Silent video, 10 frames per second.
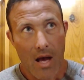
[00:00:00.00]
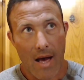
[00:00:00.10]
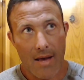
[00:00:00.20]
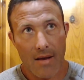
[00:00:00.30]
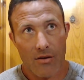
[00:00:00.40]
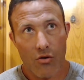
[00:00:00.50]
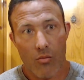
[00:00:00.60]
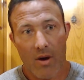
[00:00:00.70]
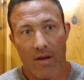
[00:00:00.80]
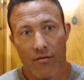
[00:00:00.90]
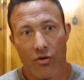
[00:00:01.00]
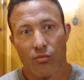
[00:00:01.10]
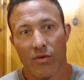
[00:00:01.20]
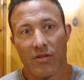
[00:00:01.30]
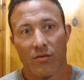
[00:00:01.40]
I, I, go by
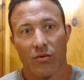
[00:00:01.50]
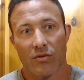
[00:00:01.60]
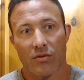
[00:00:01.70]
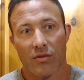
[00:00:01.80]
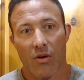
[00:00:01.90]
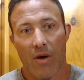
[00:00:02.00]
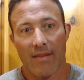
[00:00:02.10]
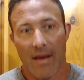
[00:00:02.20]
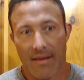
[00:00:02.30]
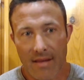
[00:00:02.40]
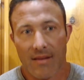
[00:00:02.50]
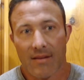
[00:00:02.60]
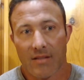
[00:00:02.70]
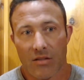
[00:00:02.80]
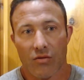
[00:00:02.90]
first principles. You know, I, I, think
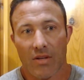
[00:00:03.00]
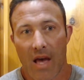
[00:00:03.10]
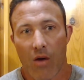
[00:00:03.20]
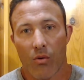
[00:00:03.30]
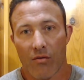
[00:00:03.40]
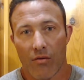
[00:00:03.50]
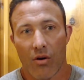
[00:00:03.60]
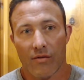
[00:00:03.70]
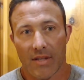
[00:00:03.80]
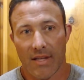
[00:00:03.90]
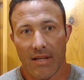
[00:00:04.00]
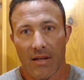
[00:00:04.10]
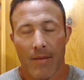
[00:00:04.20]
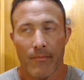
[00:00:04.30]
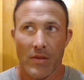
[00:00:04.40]
that this is really how we evolved to
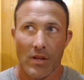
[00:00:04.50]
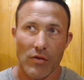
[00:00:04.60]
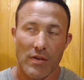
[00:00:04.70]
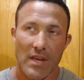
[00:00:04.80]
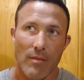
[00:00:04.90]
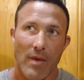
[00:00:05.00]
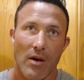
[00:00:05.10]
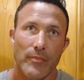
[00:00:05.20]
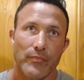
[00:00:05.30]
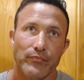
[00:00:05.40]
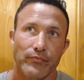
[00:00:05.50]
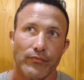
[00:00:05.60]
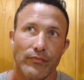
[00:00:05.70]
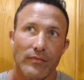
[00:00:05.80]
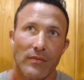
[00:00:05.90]
eat. If you think about
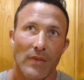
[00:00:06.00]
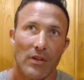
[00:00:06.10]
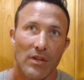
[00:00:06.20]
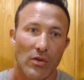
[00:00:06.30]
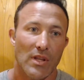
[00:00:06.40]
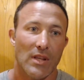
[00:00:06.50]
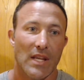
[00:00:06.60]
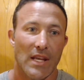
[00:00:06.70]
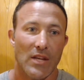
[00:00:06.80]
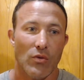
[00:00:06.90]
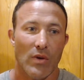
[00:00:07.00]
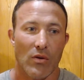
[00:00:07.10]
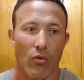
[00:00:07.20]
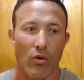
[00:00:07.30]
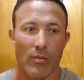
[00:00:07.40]
you know, the
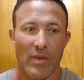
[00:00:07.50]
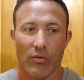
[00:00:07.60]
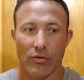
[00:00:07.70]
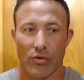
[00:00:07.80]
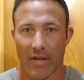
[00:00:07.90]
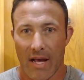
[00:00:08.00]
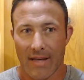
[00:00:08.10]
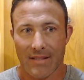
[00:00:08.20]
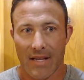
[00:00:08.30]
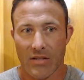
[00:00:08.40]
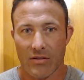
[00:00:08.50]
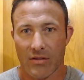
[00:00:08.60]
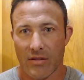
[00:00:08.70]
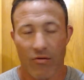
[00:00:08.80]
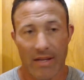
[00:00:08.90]
Inuit or people during an ice
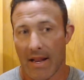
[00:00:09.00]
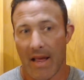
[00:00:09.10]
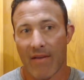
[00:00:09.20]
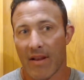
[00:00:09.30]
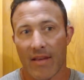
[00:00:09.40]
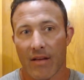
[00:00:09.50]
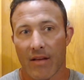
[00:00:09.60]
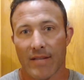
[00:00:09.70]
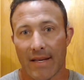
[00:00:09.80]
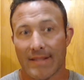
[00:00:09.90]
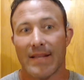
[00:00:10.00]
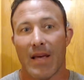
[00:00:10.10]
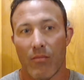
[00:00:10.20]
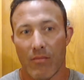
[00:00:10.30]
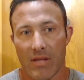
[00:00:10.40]
age, they really didn't have anything else
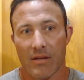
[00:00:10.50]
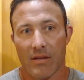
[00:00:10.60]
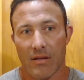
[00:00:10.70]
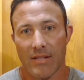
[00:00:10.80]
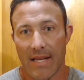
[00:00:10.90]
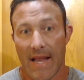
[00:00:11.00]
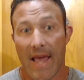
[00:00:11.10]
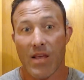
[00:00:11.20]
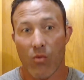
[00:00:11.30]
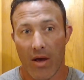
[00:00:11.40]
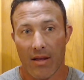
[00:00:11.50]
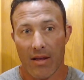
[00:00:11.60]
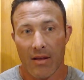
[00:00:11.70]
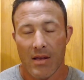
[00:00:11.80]
except meat to eat anyway.